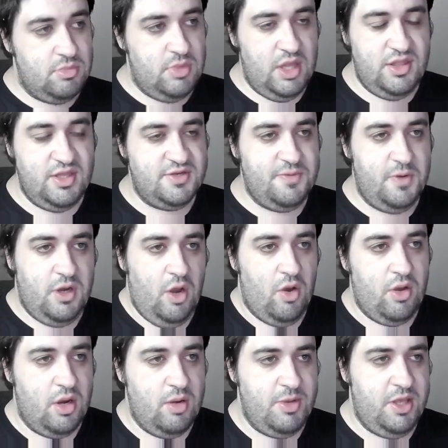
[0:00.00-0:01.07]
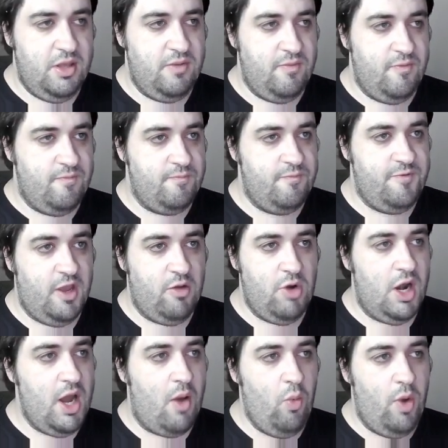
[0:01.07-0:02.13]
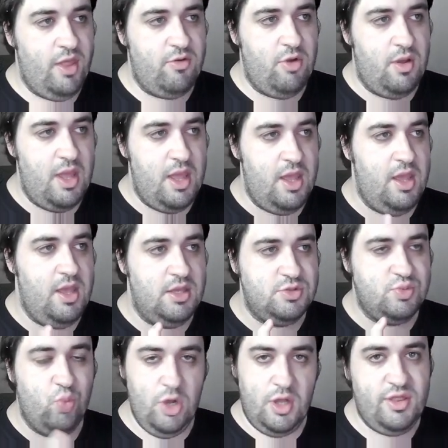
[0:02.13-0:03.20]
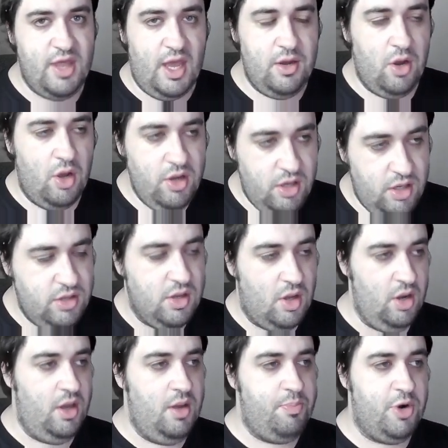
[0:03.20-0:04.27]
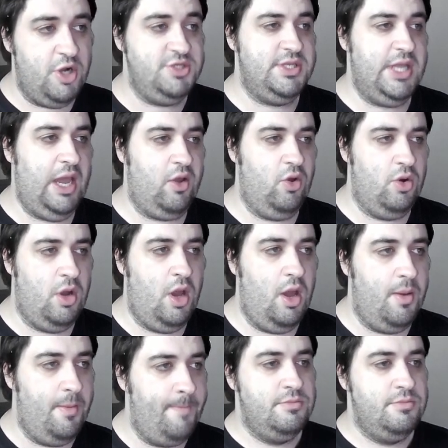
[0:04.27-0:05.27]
In this video, I'm going to be figuring out whether it is worth that $90 price tag or not.